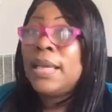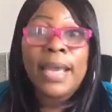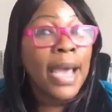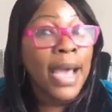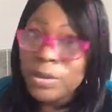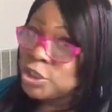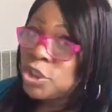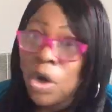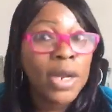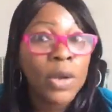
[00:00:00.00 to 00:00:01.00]
I was
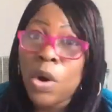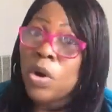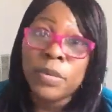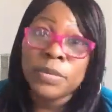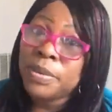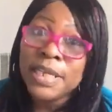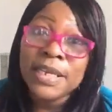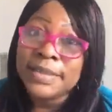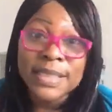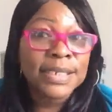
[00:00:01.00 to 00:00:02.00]
surely won't going to
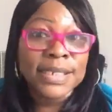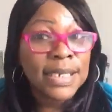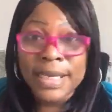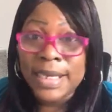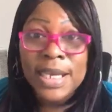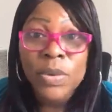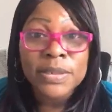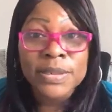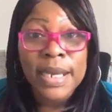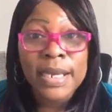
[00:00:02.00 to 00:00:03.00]
believe ZT that he was
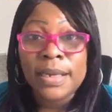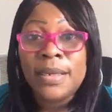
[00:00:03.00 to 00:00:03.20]
not